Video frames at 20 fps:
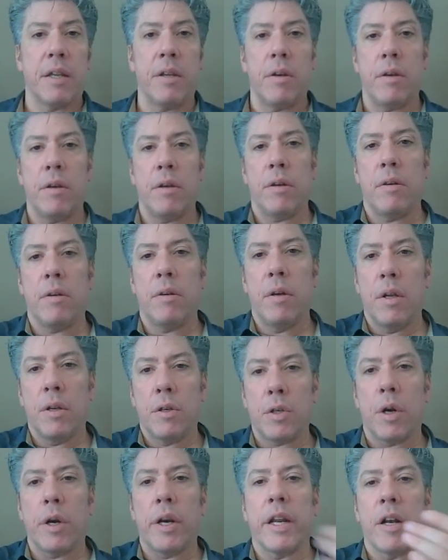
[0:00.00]
You, you,
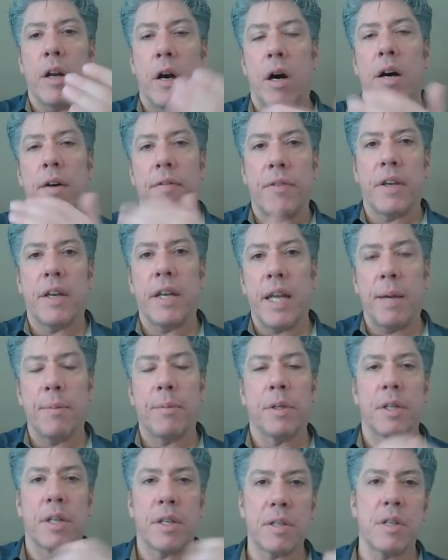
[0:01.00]
turning off the
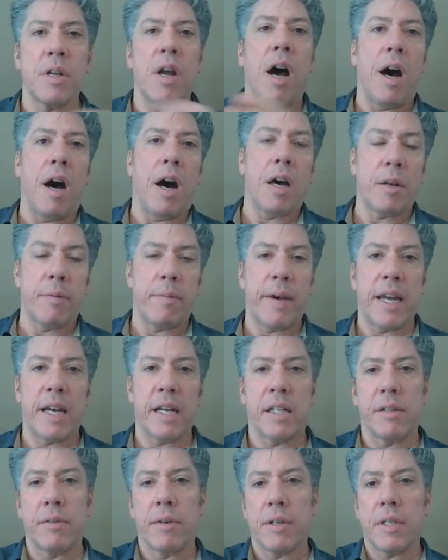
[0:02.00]
enable does not
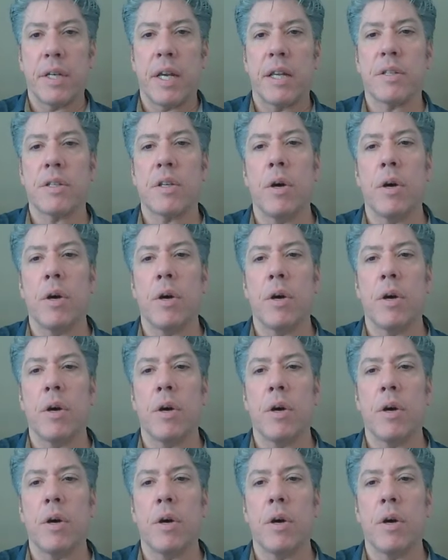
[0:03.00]
automatically reset it.